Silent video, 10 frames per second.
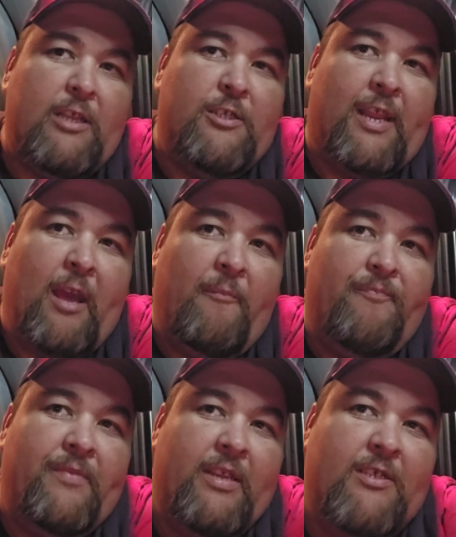Check it out.
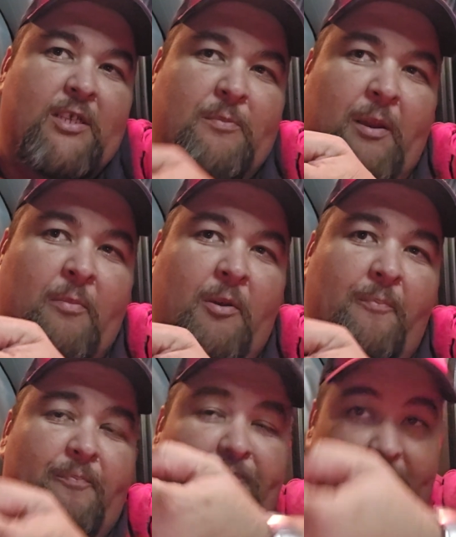It says Peterbilt.
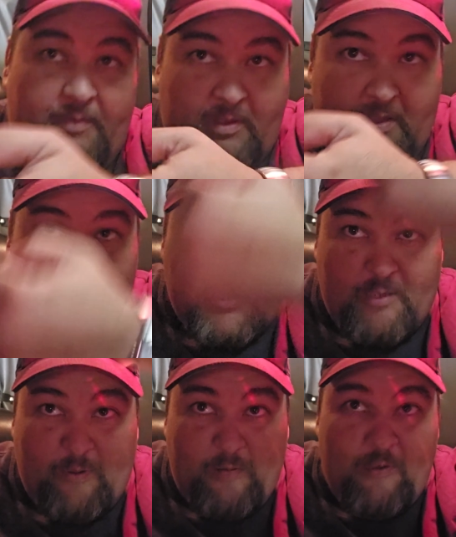It
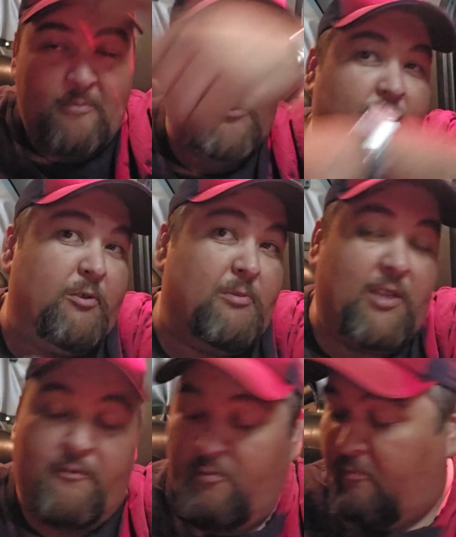says Peterbilt. It's a Christmas
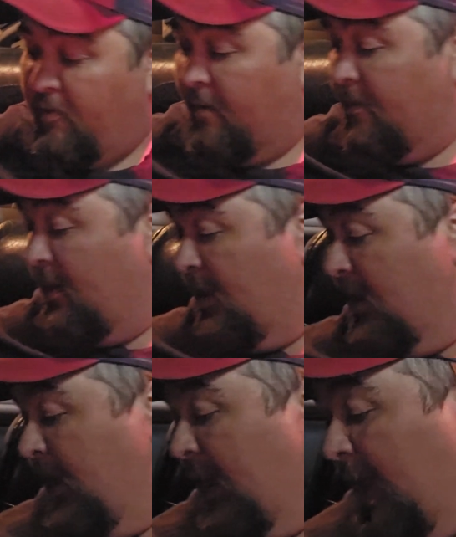gift from a friend.
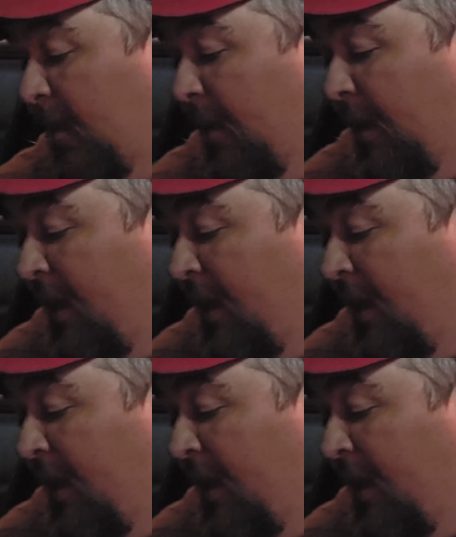Anyway,